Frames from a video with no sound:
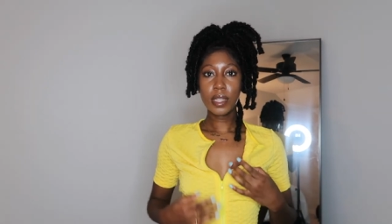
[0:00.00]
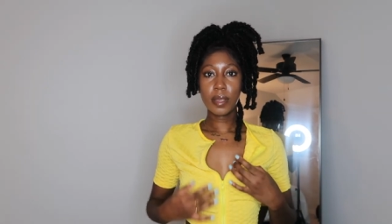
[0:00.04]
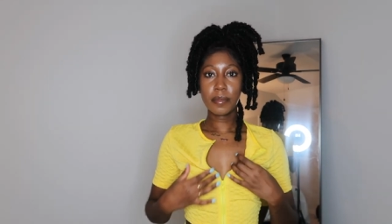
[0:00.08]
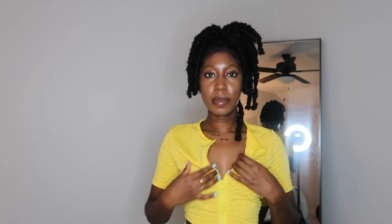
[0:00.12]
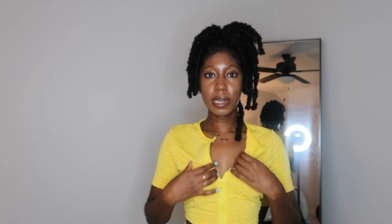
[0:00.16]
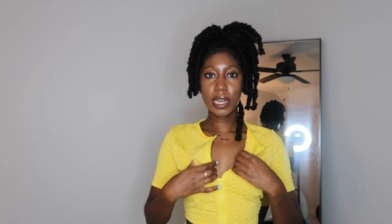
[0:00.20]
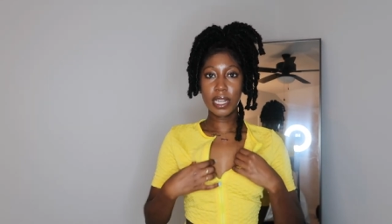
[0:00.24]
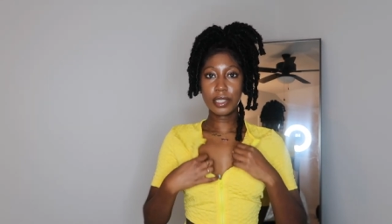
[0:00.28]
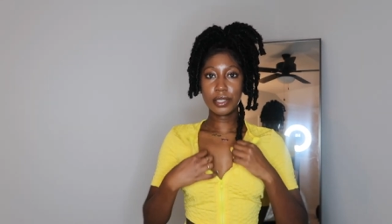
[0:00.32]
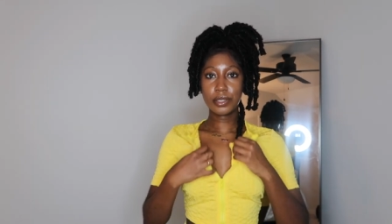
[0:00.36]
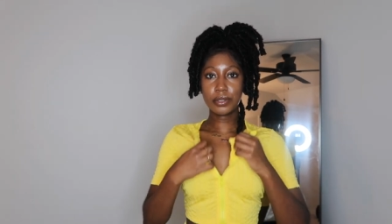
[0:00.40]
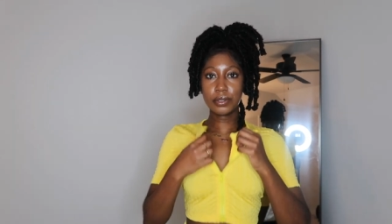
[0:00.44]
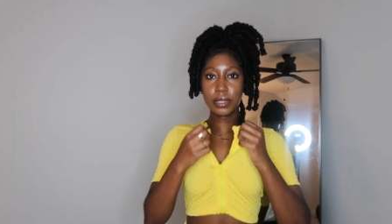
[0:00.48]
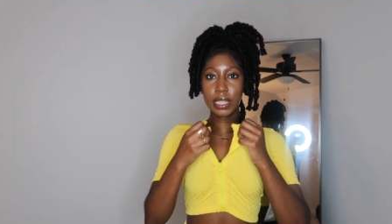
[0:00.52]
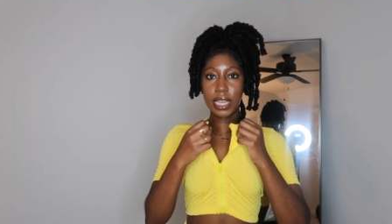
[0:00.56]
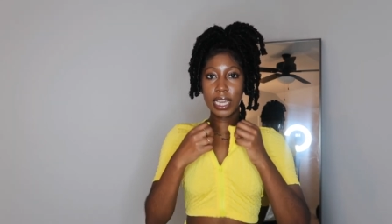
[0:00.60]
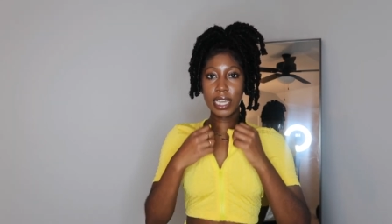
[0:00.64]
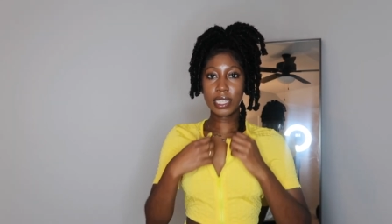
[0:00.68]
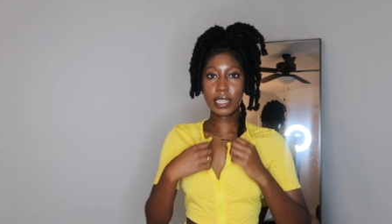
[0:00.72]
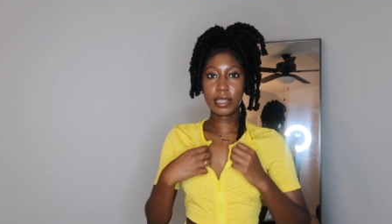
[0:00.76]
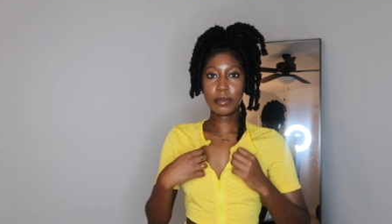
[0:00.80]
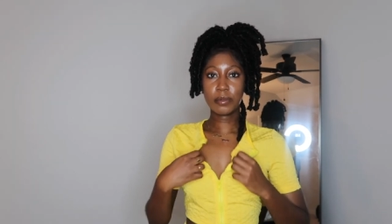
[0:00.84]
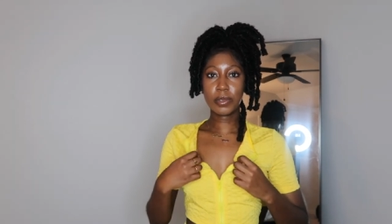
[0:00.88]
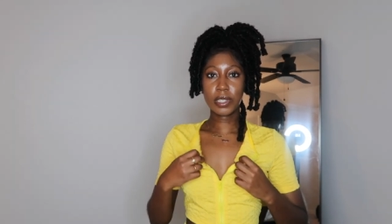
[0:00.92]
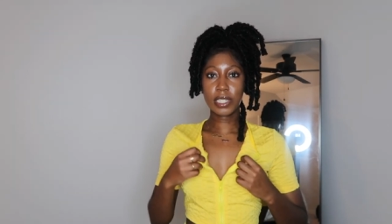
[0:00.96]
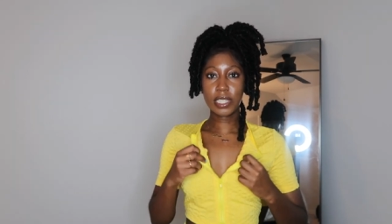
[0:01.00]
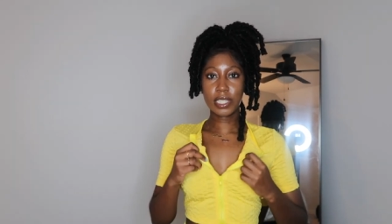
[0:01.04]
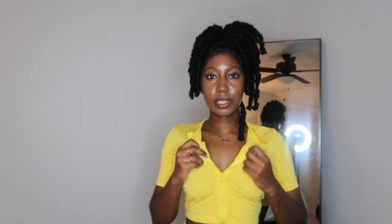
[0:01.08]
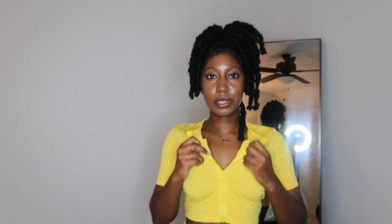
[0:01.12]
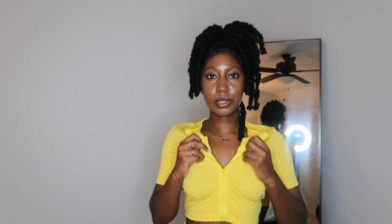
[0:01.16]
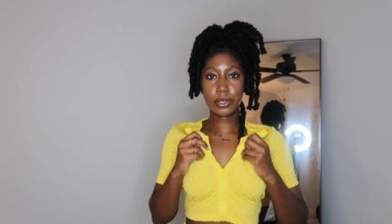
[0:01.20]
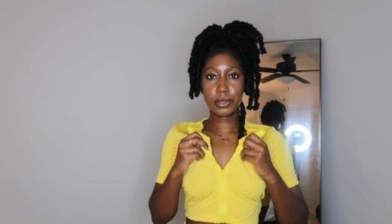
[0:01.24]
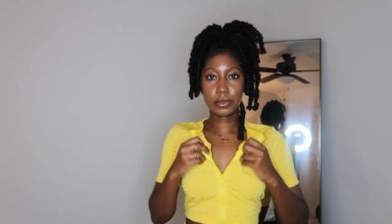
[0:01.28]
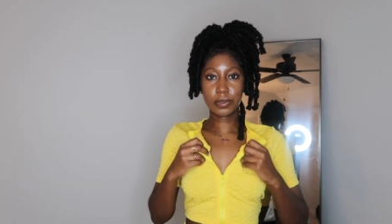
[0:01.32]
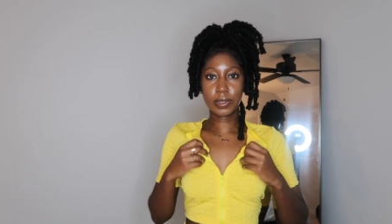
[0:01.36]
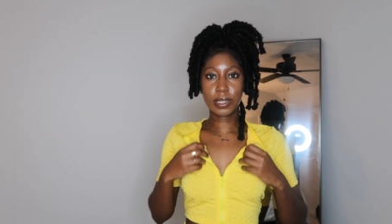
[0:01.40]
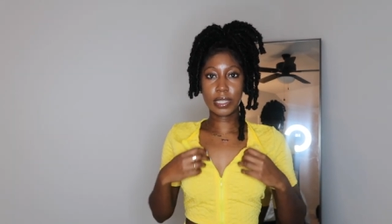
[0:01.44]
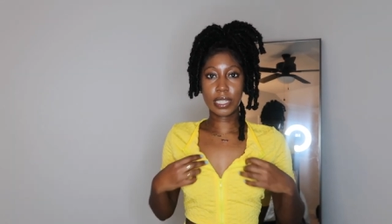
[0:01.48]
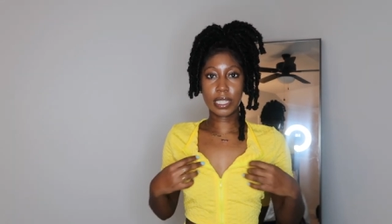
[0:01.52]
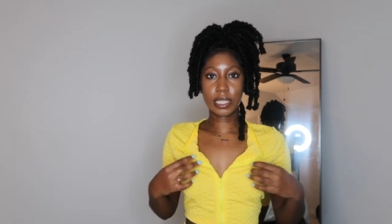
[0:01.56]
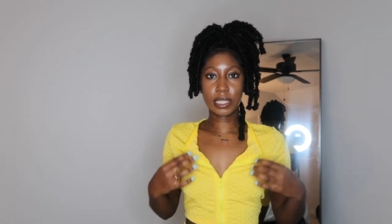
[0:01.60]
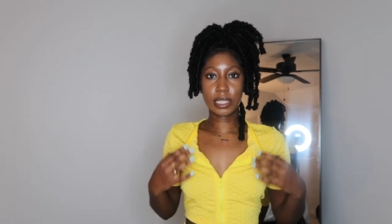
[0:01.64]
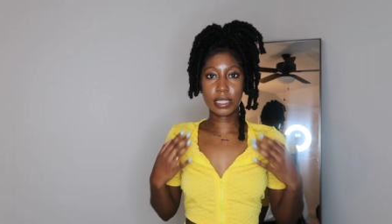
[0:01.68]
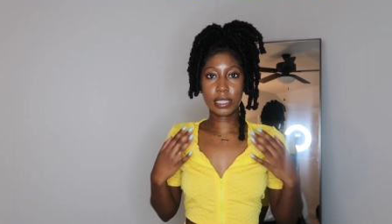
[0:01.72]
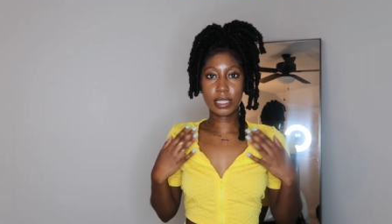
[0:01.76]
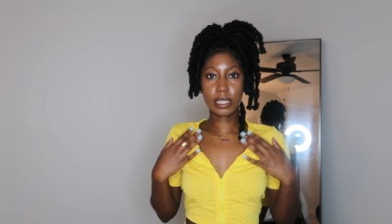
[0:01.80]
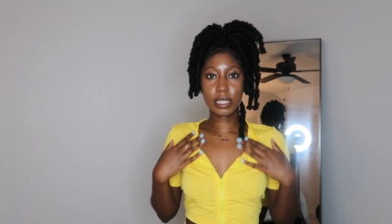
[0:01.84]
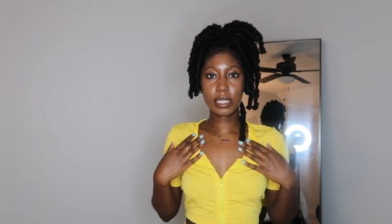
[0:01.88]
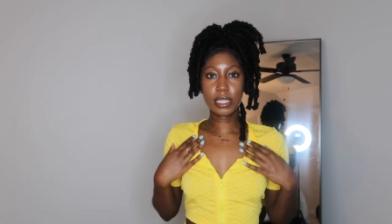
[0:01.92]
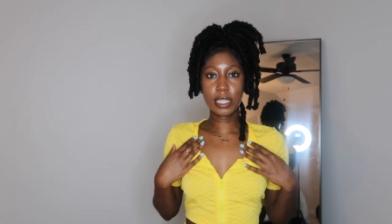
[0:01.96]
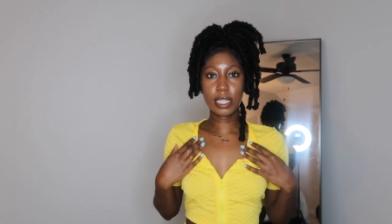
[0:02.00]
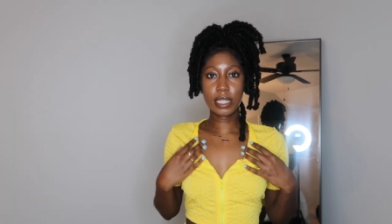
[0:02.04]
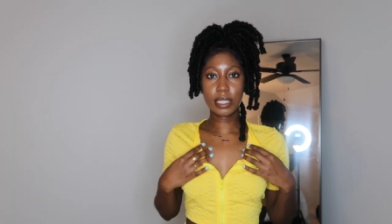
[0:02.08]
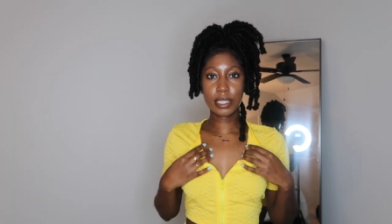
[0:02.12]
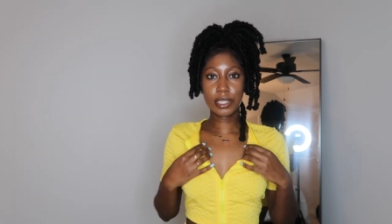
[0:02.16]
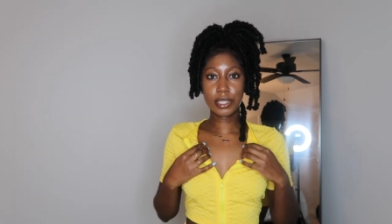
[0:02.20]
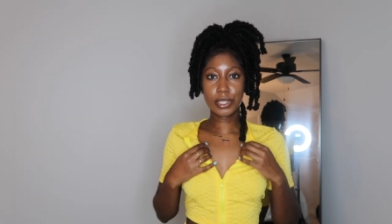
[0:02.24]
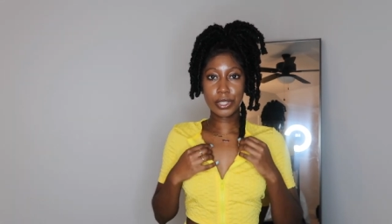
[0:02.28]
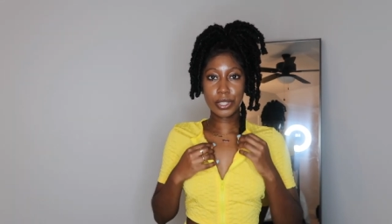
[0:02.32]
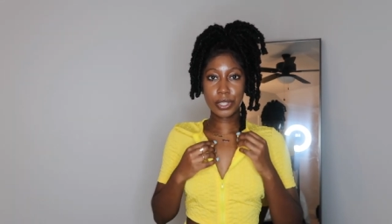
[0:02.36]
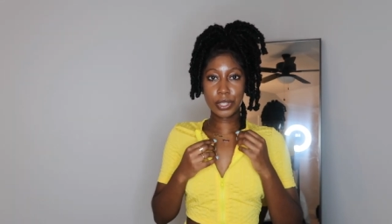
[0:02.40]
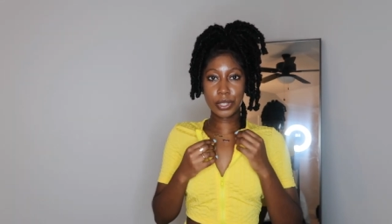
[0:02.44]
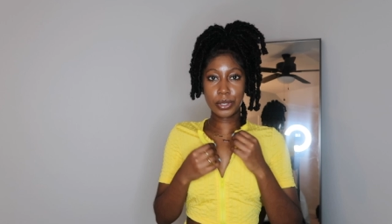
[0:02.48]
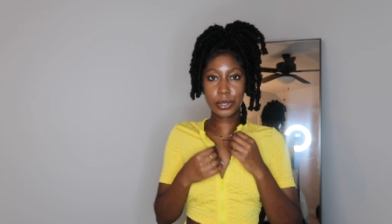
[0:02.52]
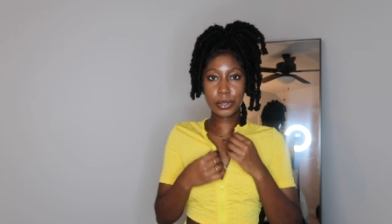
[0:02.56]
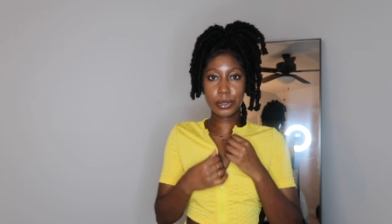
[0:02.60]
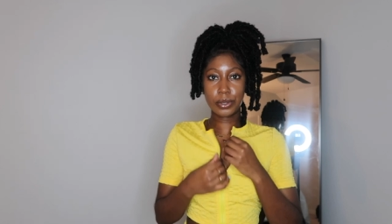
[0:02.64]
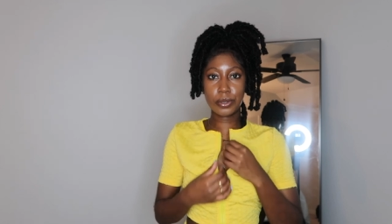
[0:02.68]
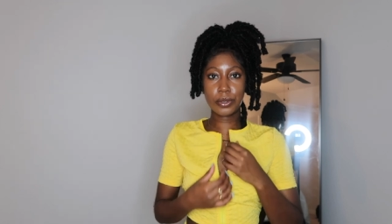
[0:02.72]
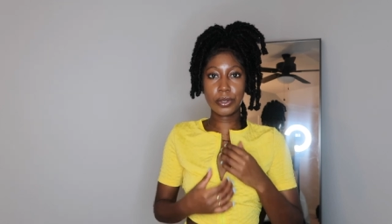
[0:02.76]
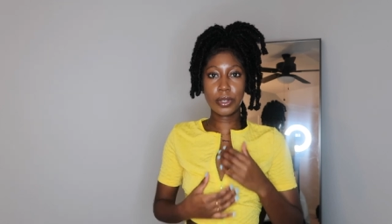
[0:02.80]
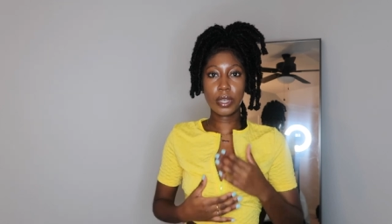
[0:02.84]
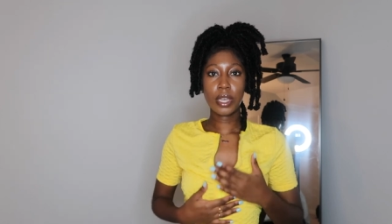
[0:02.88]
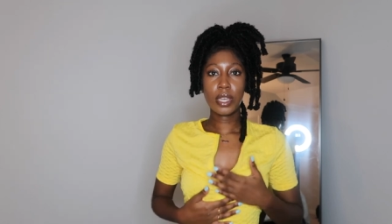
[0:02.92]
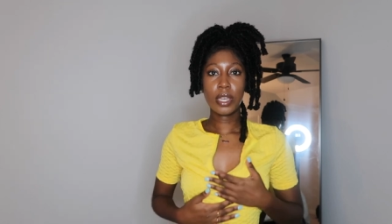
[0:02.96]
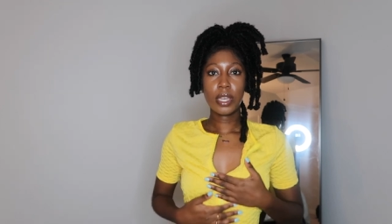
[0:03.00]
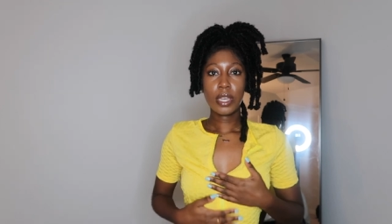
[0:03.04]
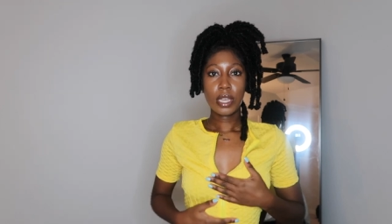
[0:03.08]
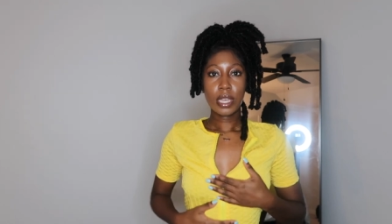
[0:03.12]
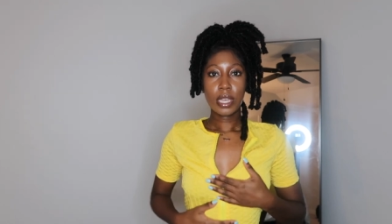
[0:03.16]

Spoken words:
but I do like what it's doing. Like the detailing is cute.